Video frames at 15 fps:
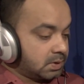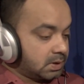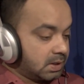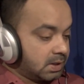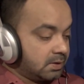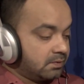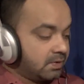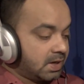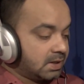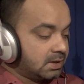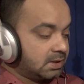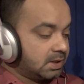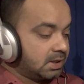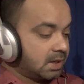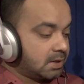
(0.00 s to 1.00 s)
Live
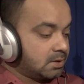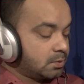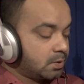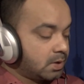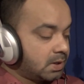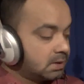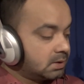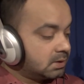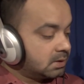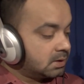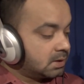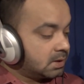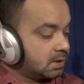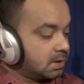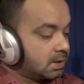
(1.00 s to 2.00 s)
healthy and well
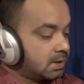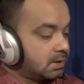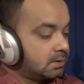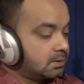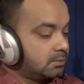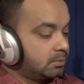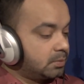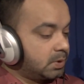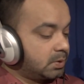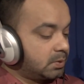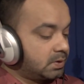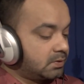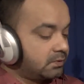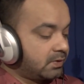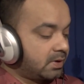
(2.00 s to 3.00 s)
and be
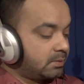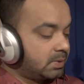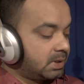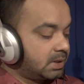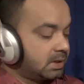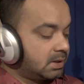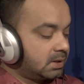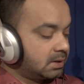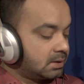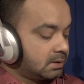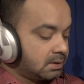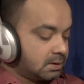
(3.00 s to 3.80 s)
with family.